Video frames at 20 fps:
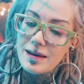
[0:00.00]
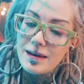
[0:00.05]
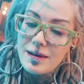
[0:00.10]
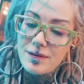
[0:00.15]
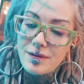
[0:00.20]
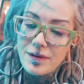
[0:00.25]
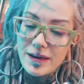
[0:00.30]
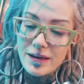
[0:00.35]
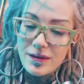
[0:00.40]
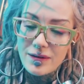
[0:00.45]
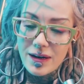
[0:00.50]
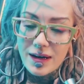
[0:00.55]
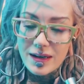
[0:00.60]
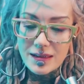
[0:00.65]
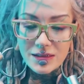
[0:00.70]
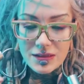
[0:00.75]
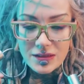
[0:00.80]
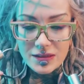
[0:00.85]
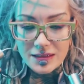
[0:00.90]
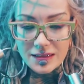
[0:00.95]
When you
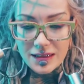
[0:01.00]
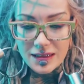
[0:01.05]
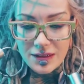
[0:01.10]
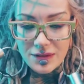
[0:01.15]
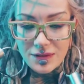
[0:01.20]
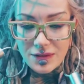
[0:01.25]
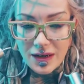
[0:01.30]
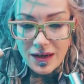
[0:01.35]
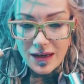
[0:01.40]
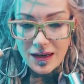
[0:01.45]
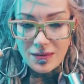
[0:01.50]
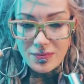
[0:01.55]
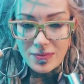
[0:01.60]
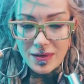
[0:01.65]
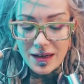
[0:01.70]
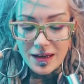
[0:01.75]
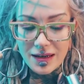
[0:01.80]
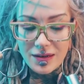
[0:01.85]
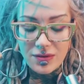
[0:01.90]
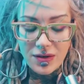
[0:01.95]
ask yourself why I
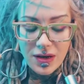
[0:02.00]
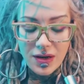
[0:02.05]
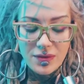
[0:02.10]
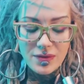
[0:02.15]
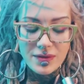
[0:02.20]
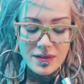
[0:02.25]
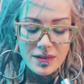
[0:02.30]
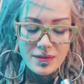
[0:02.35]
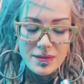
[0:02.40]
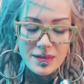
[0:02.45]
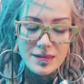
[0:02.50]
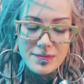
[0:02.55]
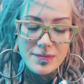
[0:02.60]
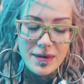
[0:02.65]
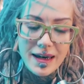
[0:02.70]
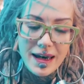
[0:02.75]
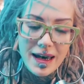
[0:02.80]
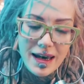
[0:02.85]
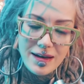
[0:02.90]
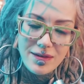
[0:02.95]
play around here with my
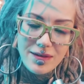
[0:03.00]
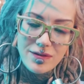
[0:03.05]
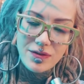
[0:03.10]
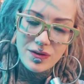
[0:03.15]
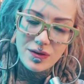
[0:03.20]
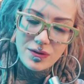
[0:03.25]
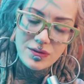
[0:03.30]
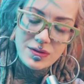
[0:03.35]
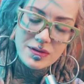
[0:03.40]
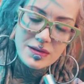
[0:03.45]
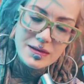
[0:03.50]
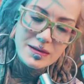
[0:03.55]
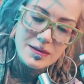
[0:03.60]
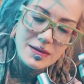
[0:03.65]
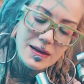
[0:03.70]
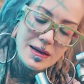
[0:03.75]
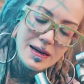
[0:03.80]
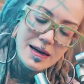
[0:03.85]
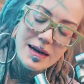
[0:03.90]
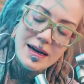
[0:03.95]
headphones,
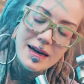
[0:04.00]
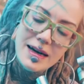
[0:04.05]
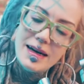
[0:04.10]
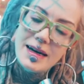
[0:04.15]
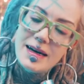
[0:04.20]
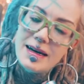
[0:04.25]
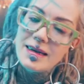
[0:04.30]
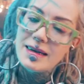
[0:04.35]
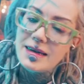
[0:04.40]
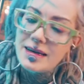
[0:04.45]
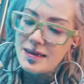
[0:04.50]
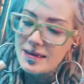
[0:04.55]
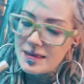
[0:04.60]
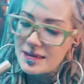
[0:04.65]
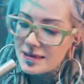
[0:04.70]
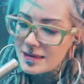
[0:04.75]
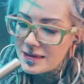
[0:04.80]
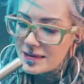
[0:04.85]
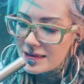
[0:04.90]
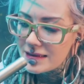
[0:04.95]

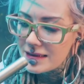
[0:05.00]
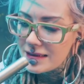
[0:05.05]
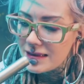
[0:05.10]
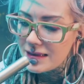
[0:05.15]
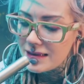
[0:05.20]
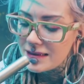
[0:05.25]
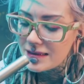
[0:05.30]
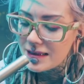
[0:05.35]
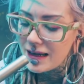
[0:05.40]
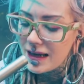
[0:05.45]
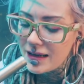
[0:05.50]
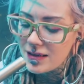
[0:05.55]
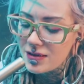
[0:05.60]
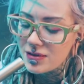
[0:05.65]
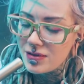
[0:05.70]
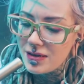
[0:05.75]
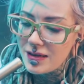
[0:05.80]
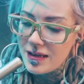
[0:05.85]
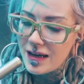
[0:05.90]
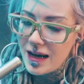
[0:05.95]
this is
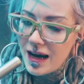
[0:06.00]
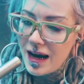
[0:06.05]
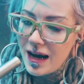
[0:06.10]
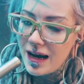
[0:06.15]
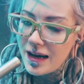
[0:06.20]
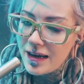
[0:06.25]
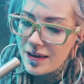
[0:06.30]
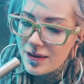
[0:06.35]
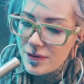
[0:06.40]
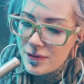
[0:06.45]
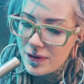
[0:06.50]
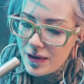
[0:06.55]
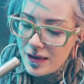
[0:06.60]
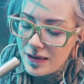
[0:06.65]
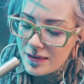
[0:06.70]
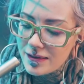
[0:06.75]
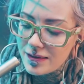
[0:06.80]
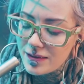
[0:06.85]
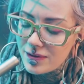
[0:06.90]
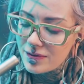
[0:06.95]
actually high
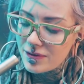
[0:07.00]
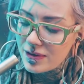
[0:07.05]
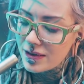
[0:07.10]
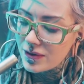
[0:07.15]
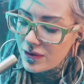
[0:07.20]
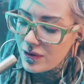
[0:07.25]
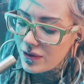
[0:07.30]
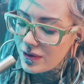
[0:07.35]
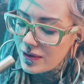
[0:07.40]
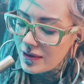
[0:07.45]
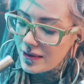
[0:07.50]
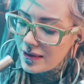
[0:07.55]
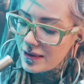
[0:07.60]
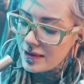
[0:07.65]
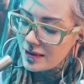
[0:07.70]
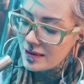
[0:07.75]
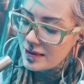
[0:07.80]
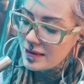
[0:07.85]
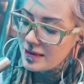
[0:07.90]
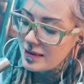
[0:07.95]
quality recording.
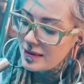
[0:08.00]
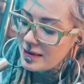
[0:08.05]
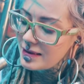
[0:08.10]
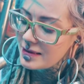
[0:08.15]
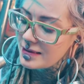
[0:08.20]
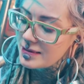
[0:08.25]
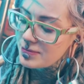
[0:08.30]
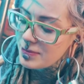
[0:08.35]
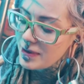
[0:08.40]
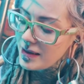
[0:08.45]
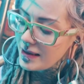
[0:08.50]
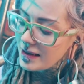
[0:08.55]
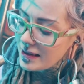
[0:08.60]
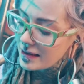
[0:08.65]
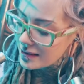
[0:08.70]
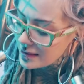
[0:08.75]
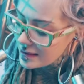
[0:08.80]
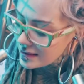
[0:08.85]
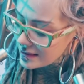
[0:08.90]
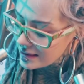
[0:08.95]
This
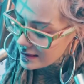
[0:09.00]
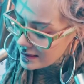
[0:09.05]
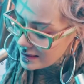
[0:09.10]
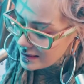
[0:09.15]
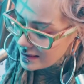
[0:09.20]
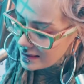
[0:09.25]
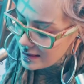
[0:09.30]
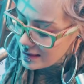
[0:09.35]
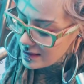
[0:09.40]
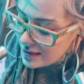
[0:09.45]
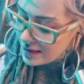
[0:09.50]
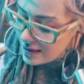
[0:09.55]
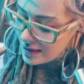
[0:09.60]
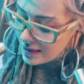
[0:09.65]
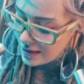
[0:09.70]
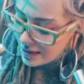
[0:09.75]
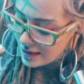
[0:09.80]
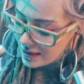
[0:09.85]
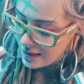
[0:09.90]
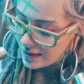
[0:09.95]
means
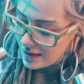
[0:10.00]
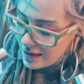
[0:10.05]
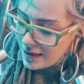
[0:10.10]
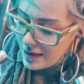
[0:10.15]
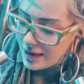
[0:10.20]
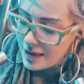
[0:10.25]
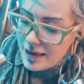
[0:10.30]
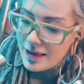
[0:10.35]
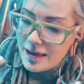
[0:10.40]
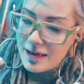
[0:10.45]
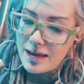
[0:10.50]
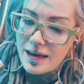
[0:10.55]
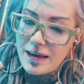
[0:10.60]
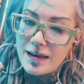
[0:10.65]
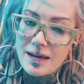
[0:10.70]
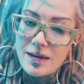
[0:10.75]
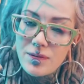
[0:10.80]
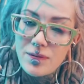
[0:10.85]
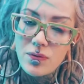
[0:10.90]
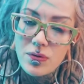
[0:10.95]

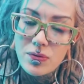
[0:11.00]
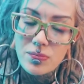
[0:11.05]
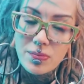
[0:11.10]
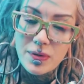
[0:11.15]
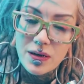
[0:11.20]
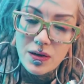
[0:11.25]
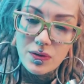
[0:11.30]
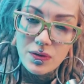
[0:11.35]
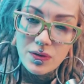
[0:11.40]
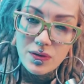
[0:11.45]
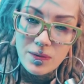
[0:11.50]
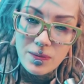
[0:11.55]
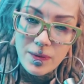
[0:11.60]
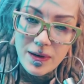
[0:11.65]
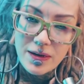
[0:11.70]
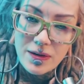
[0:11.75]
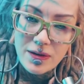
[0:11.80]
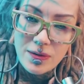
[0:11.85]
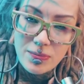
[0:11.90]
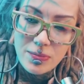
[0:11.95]
that it would be good
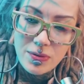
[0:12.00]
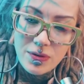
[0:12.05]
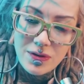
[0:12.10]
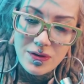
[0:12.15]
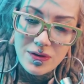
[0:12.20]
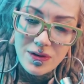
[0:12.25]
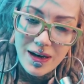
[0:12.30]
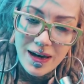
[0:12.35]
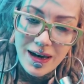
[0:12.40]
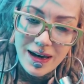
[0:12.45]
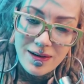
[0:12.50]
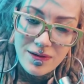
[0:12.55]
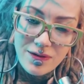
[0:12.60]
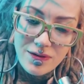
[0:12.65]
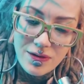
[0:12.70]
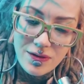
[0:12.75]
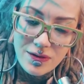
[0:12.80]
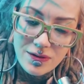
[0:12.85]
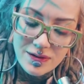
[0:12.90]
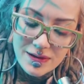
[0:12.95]
when you put your
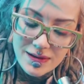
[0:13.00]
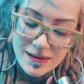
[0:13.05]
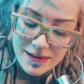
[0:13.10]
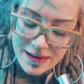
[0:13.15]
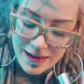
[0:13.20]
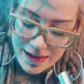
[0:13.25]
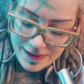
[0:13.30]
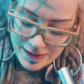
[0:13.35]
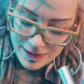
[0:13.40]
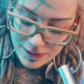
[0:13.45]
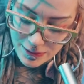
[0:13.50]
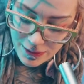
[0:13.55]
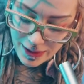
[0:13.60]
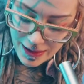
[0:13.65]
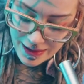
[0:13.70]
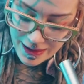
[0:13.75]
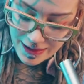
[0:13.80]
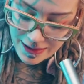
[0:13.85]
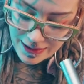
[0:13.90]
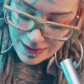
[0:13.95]
headphones in as
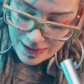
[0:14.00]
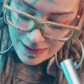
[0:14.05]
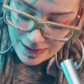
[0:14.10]
well,